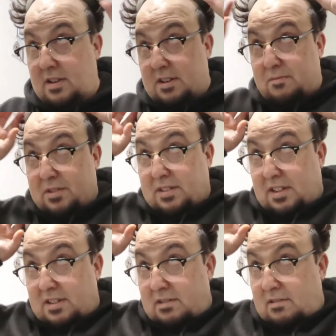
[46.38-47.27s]
Now I'm
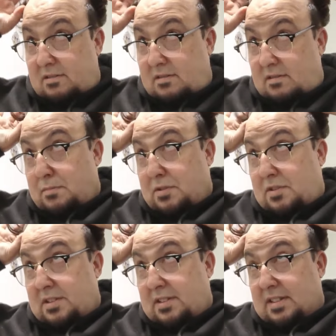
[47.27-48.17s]
just going to
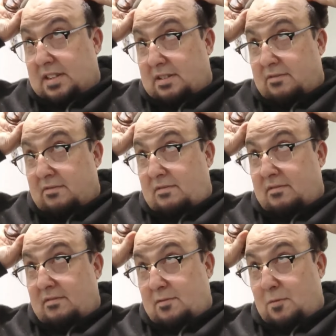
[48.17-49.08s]
pull this down.
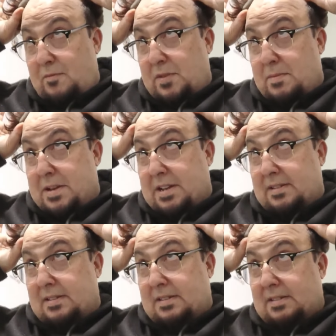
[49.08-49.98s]
Hope for the
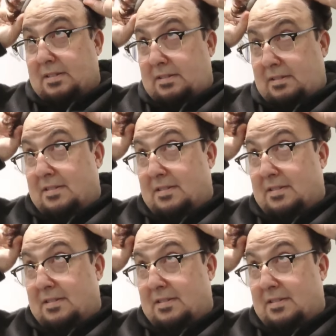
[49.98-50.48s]
best.